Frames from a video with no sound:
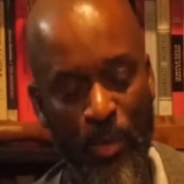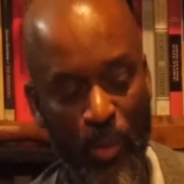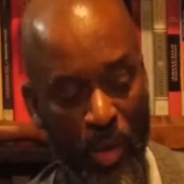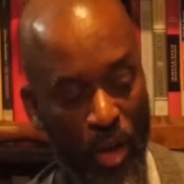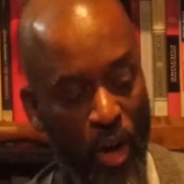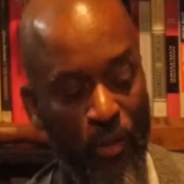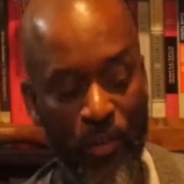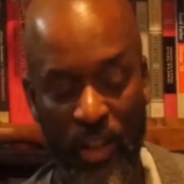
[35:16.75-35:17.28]
will
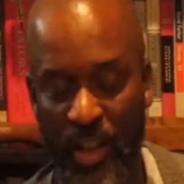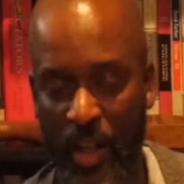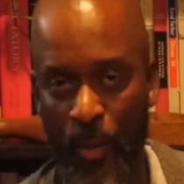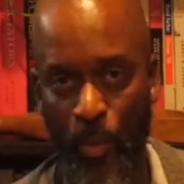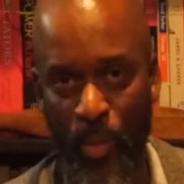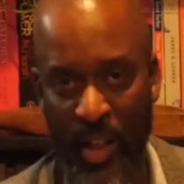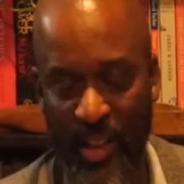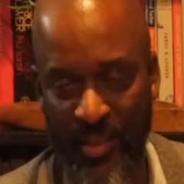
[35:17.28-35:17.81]
overcome
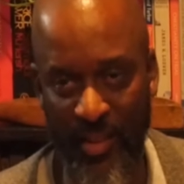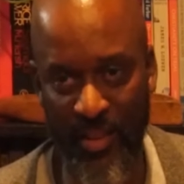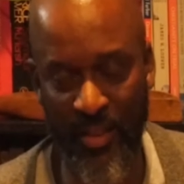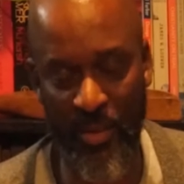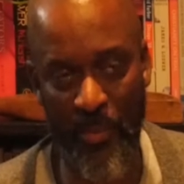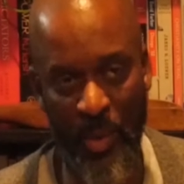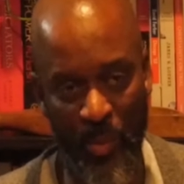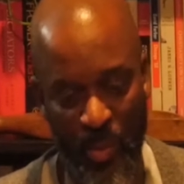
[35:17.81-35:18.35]

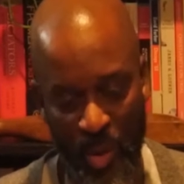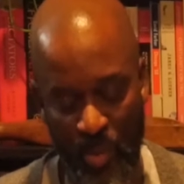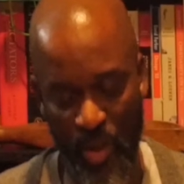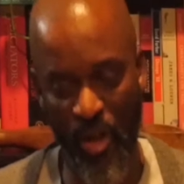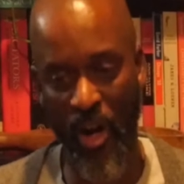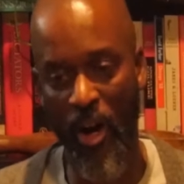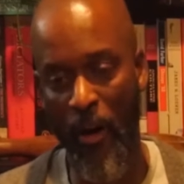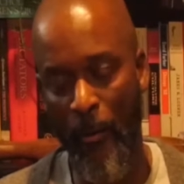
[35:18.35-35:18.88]
racism, and when we're
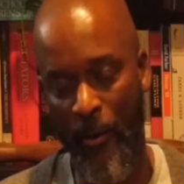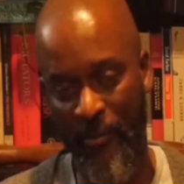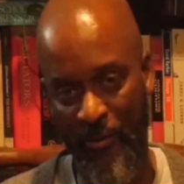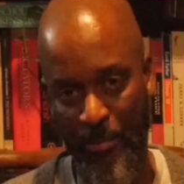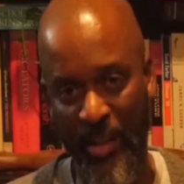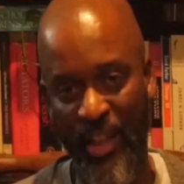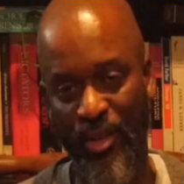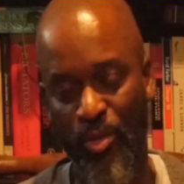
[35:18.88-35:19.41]
all
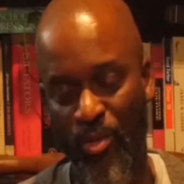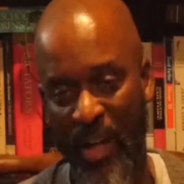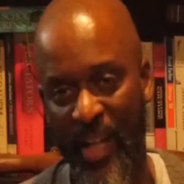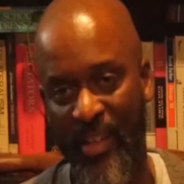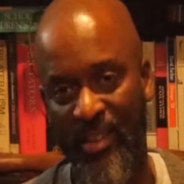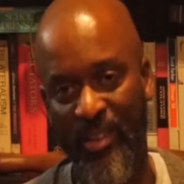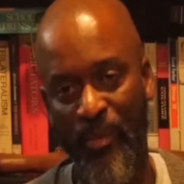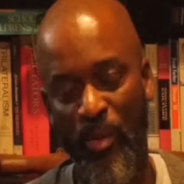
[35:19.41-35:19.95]
mixed
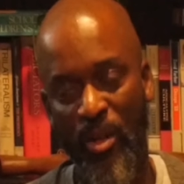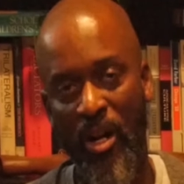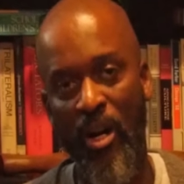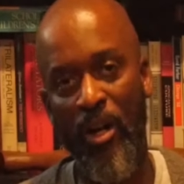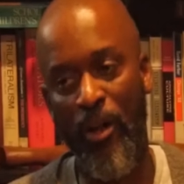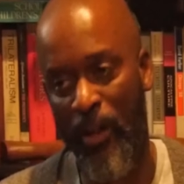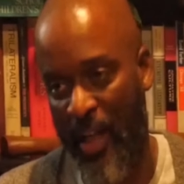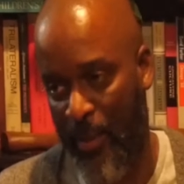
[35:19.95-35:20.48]
race and we're
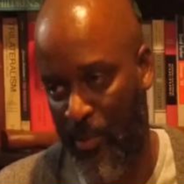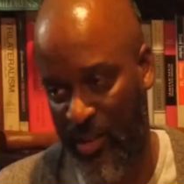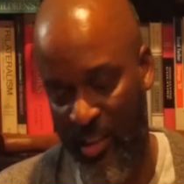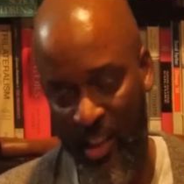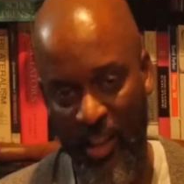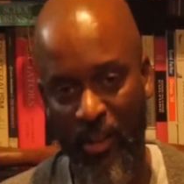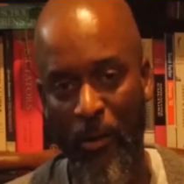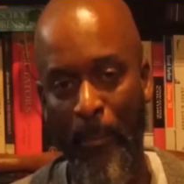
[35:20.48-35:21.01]
all able to
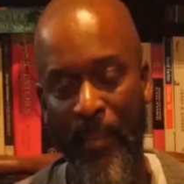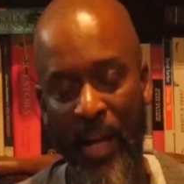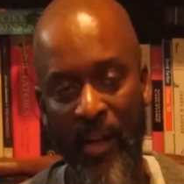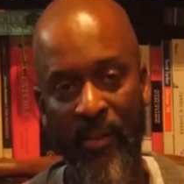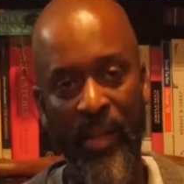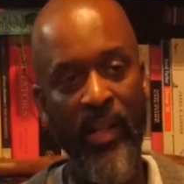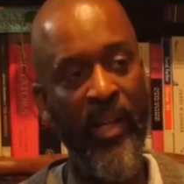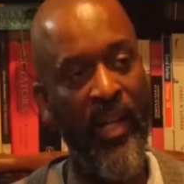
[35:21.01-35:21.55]

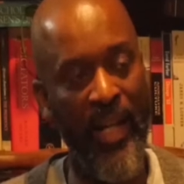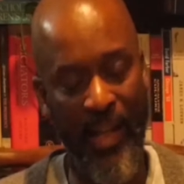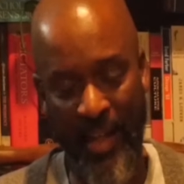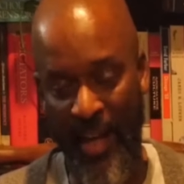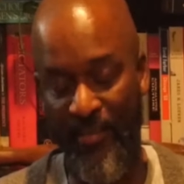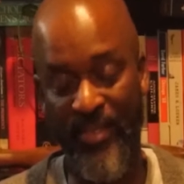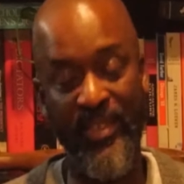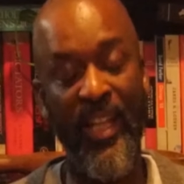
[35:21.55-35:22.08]
intermarry and
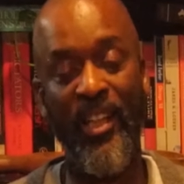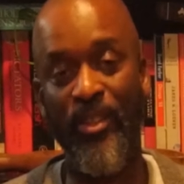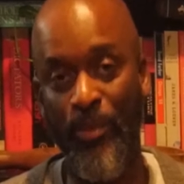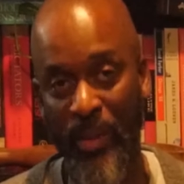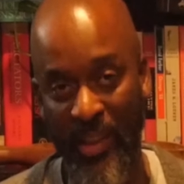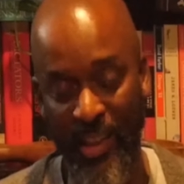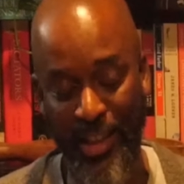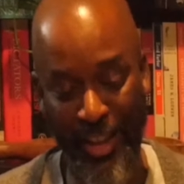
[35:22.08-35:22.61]
have sex
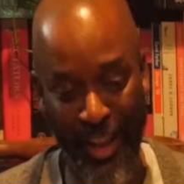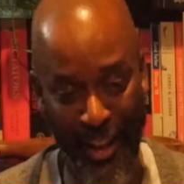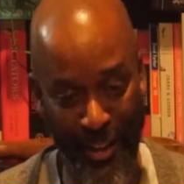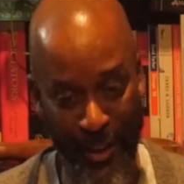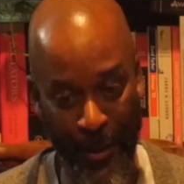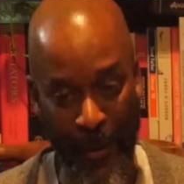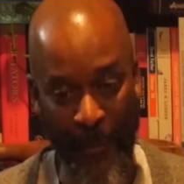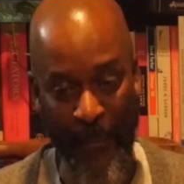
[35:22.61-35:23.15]
with each
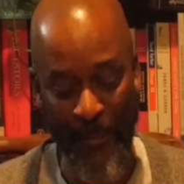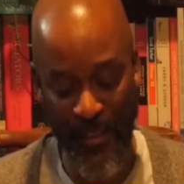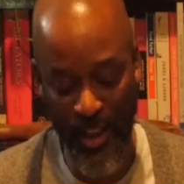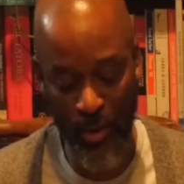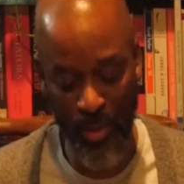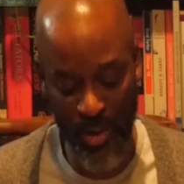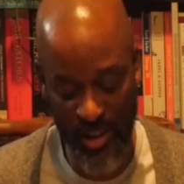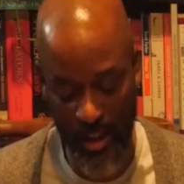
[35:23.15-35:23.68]
other,
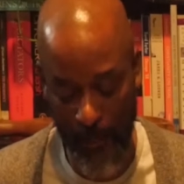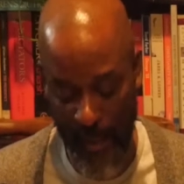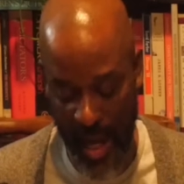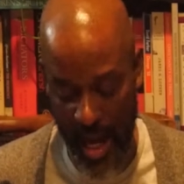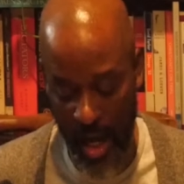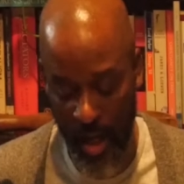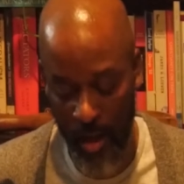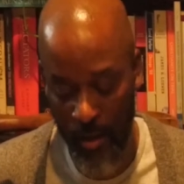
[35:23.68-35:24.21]
this will
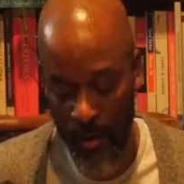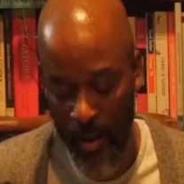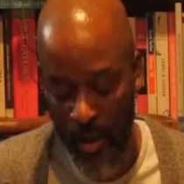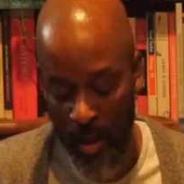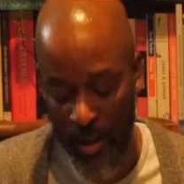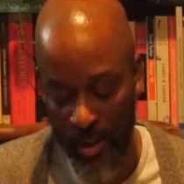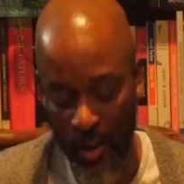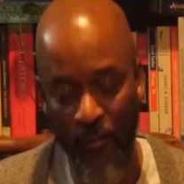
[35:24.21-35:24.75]
somehow
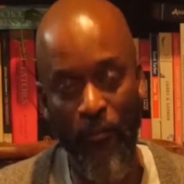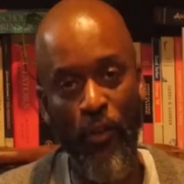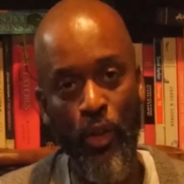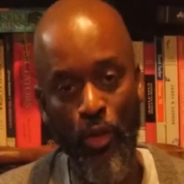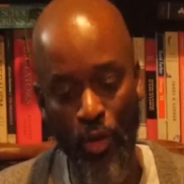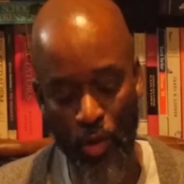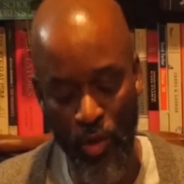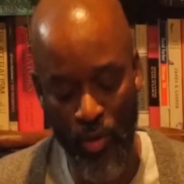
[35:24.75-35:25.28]

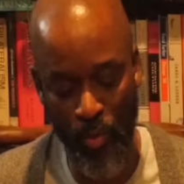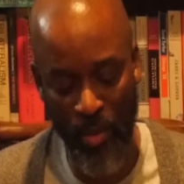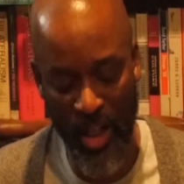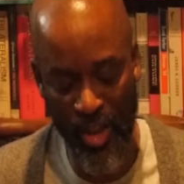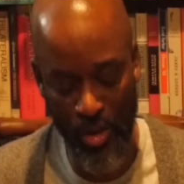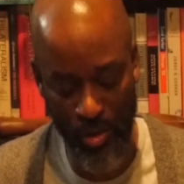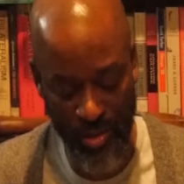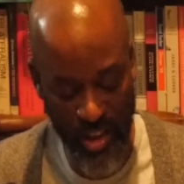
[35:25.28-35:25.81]
diffuse
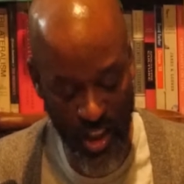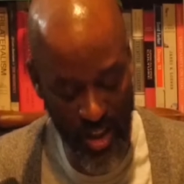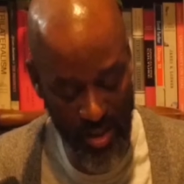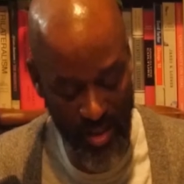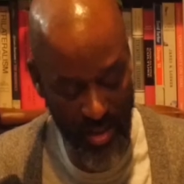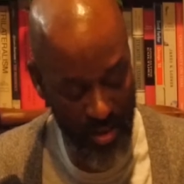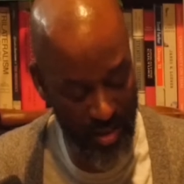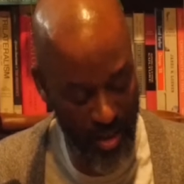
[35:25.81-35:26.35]
racial
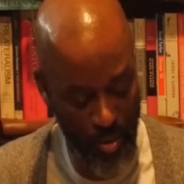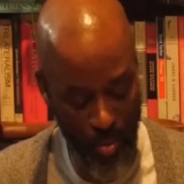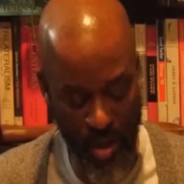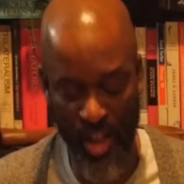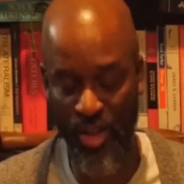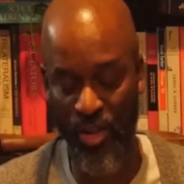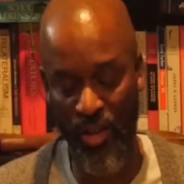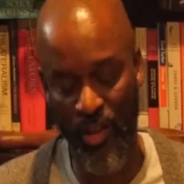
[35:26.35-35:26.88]
tensions and
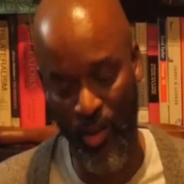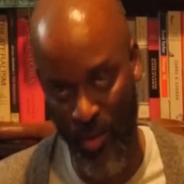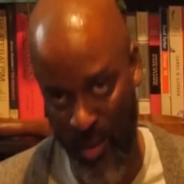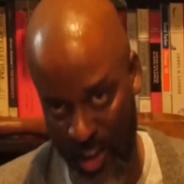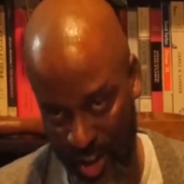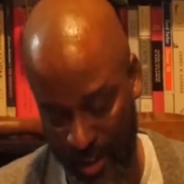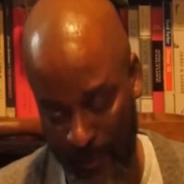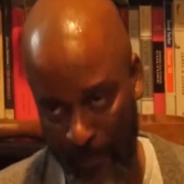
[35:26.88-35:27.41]
racial
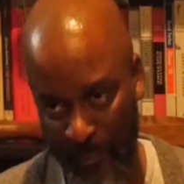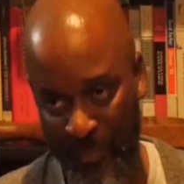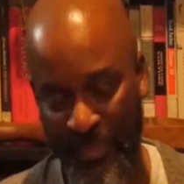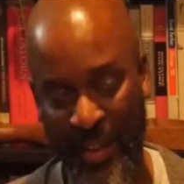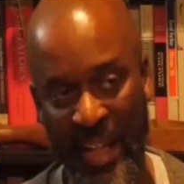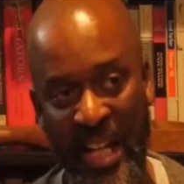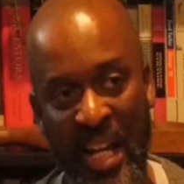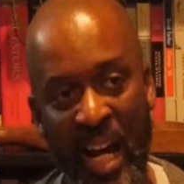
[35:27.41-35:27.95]
aggression.
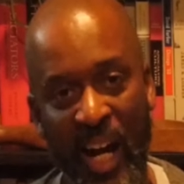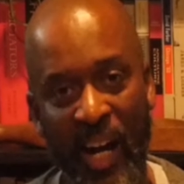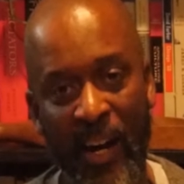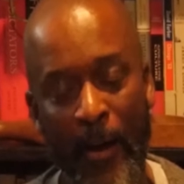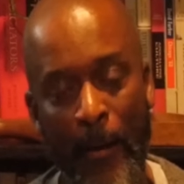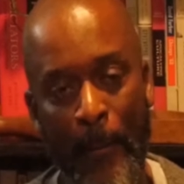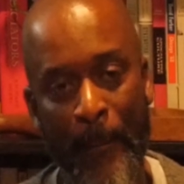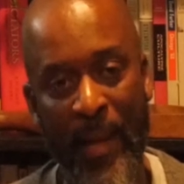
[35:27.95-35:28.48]

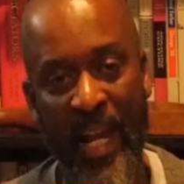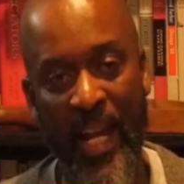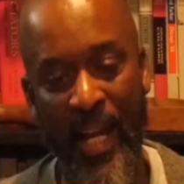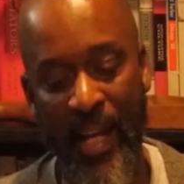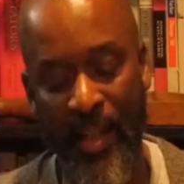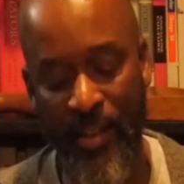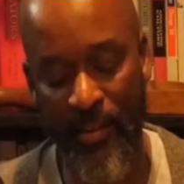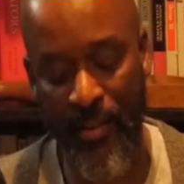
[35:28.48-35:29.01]

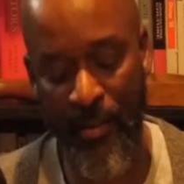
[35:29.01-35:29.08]
And